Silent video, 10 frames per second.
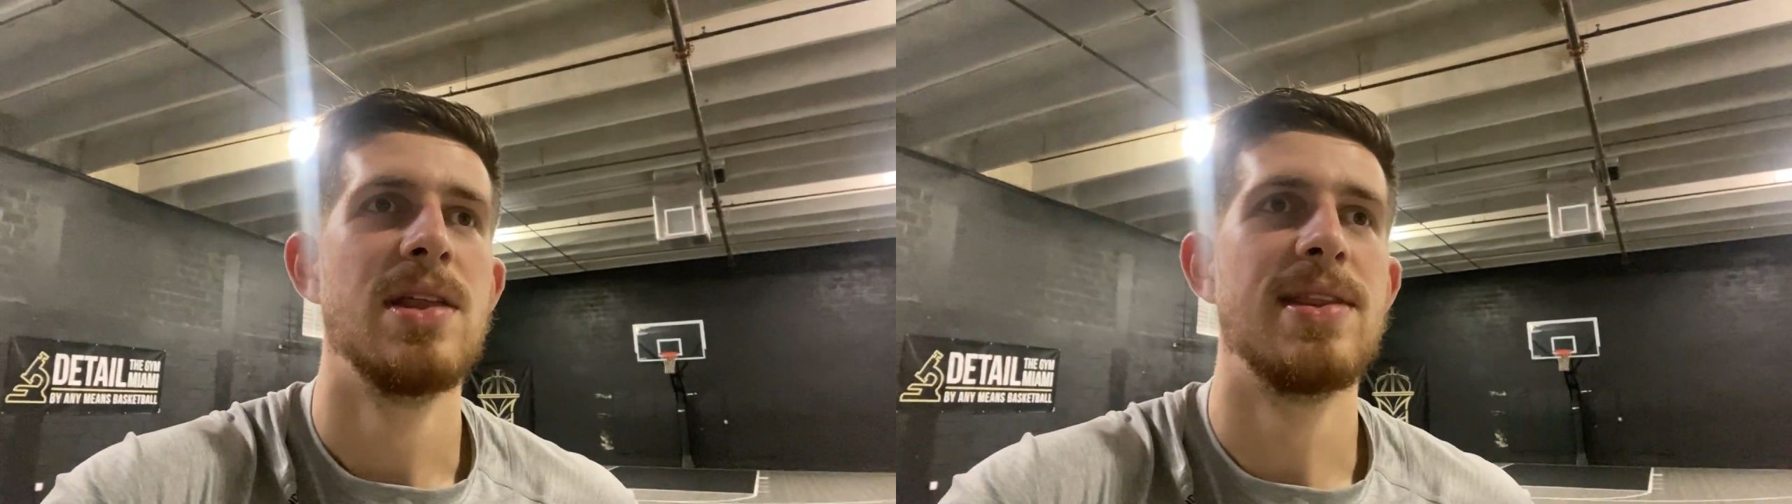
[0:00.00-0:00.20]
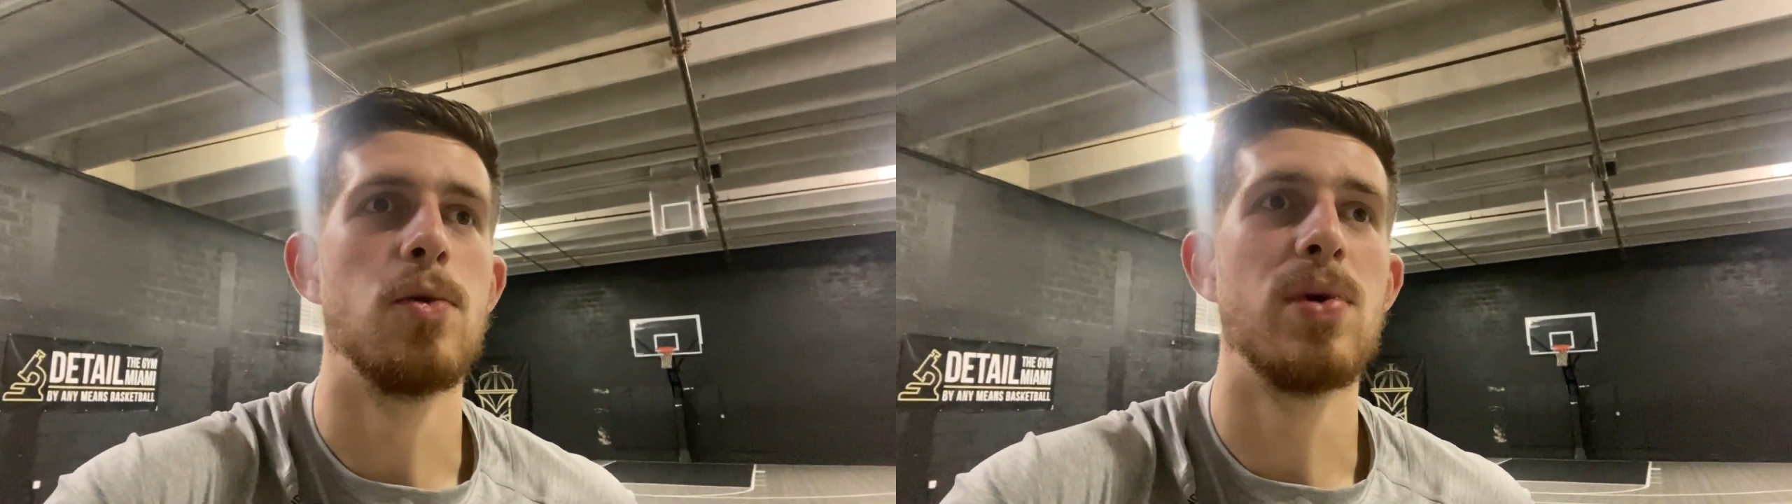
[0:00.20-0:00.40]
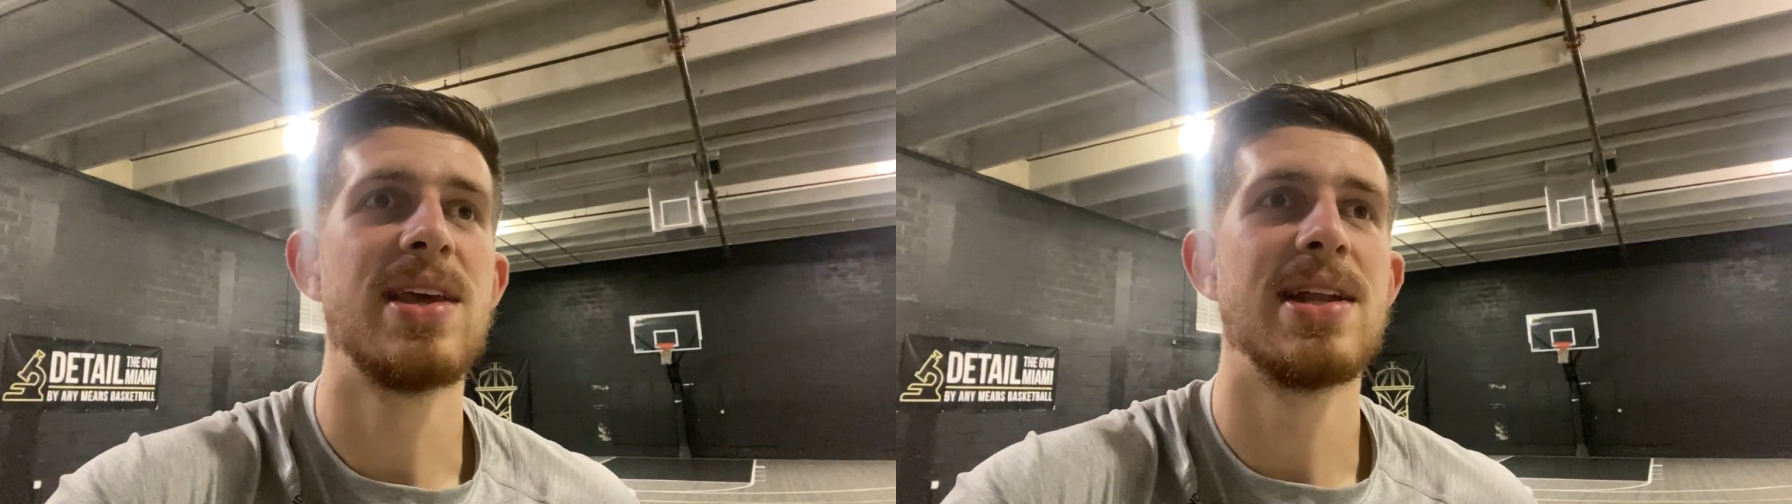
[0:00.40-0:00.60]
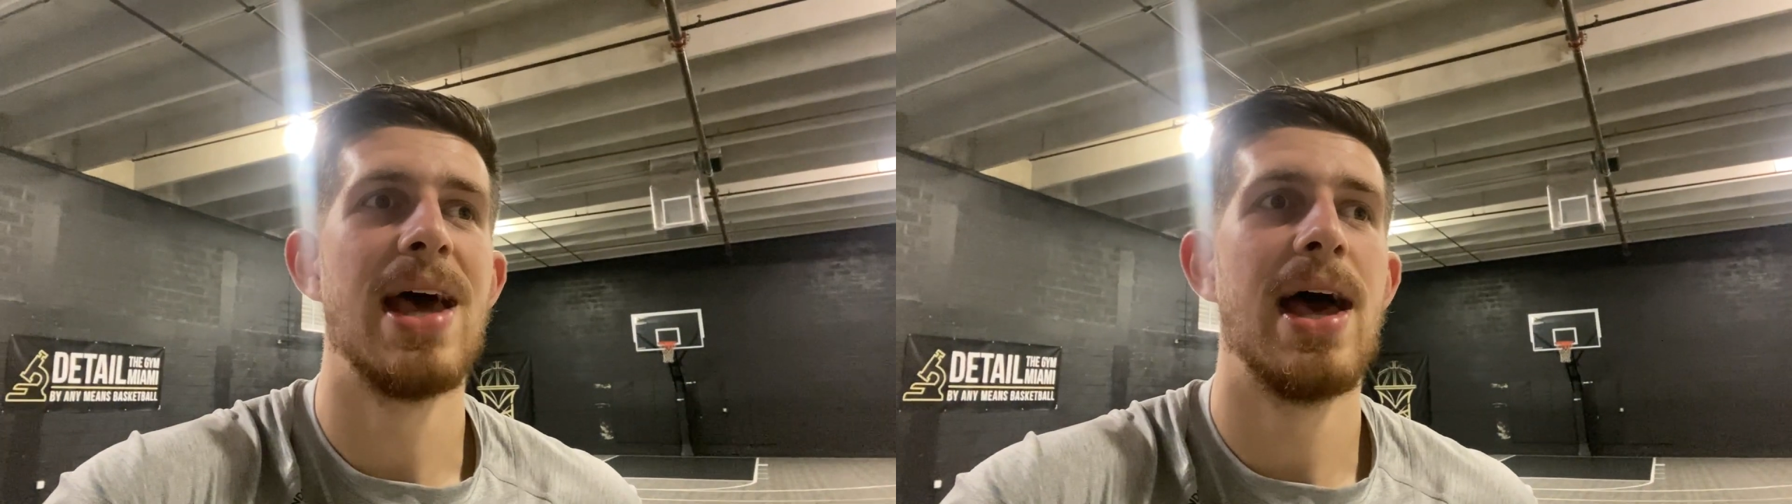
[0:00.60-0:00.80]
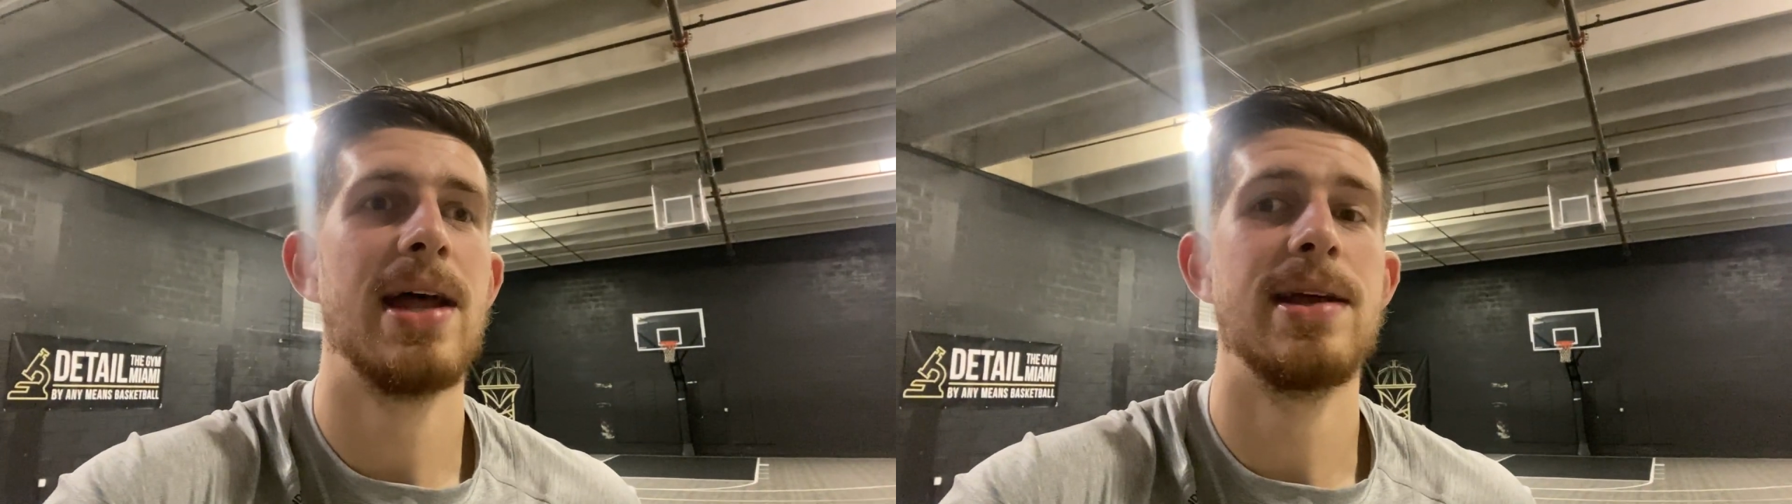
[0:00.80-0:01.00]
that we
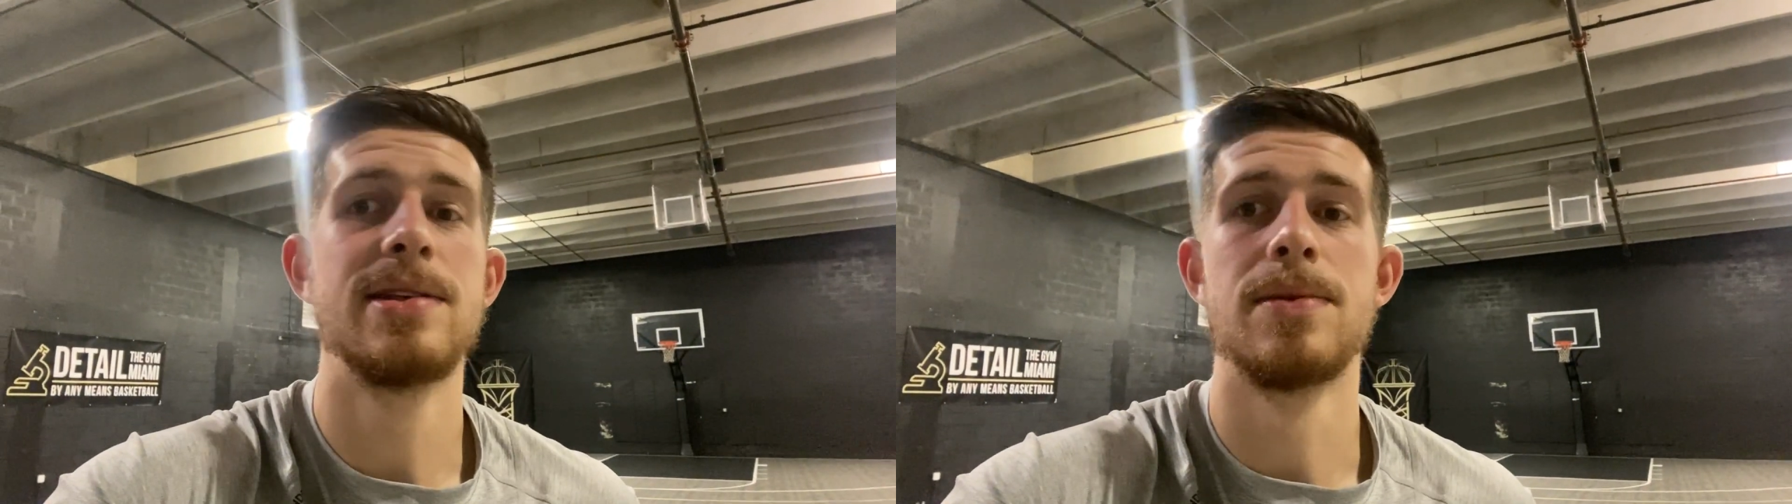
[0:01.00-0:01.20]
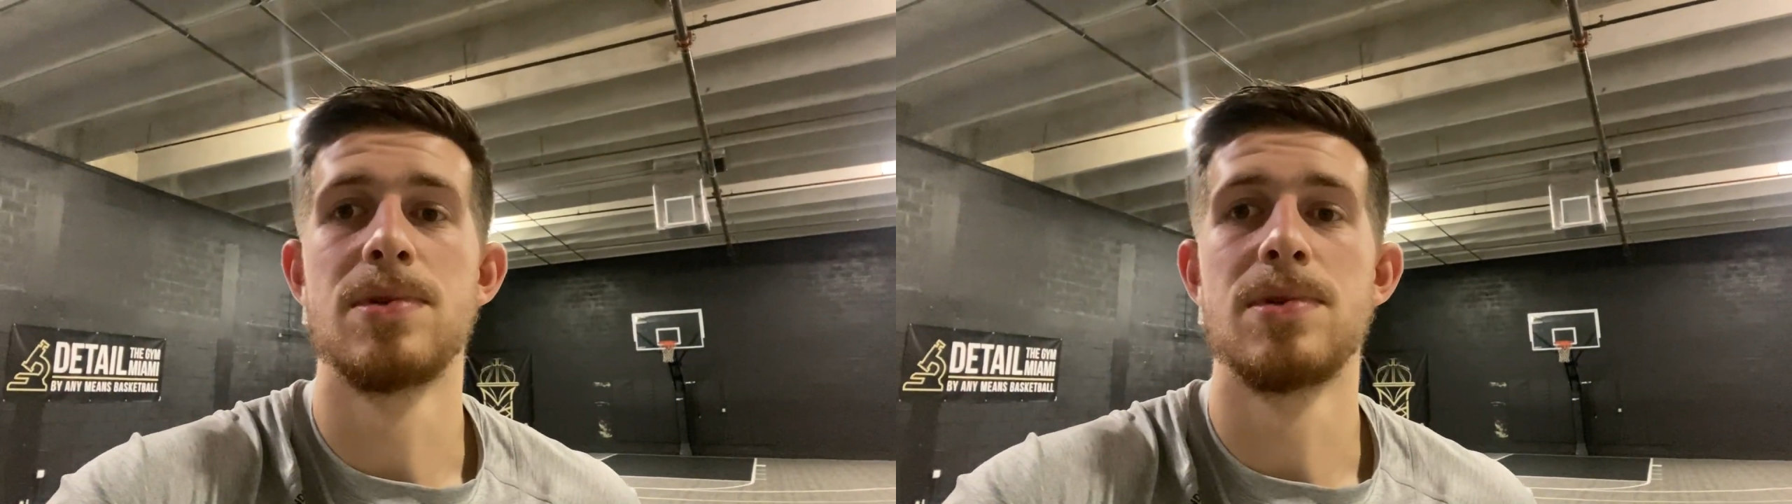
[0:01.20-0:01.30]
can add in some